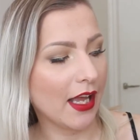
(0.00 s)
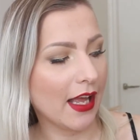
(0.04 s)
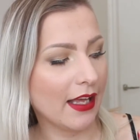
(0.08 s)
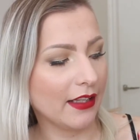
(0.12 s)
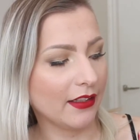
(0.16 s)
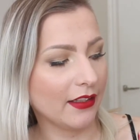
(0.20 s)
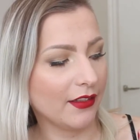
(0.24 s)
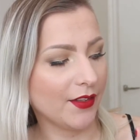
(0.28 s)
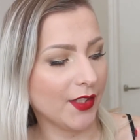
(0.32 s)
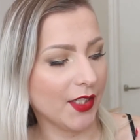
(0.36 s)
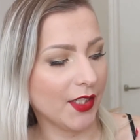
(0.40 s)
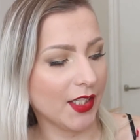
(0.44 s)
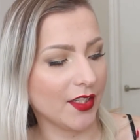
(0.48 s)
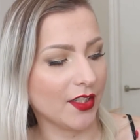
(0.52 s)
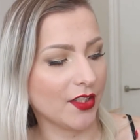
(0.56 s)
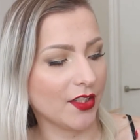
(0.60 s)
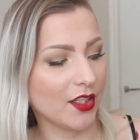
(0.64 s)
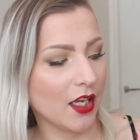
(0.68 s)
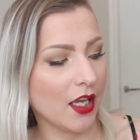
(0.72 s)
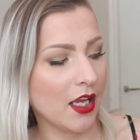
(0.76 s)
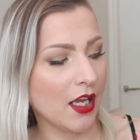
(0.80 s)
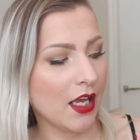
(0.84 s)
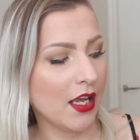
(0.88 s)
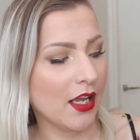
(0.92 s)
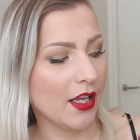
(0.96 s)
and this
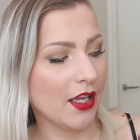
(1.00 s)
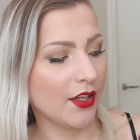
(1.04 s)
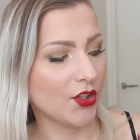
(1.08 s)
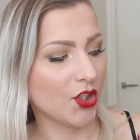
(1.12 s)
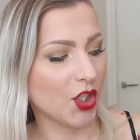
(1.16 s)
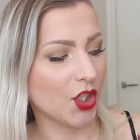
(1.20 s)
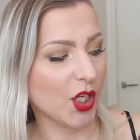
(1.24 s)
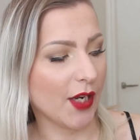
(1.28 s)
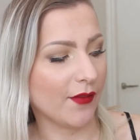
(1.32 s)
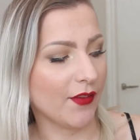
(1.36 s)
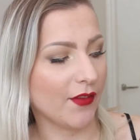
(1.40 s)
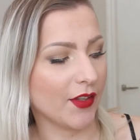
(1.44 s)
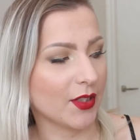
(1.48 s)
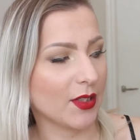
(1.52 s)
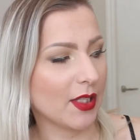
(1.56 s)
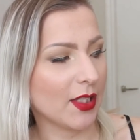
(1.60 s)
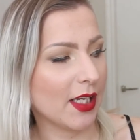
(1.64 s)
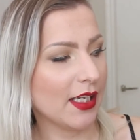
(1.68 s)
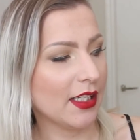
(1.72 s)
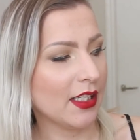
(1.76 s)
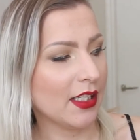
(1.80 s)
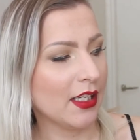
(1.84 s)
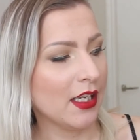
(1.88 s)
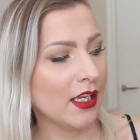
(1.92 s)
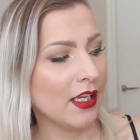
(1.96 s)
Java
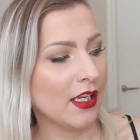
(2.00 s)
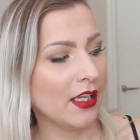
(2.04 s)
shade.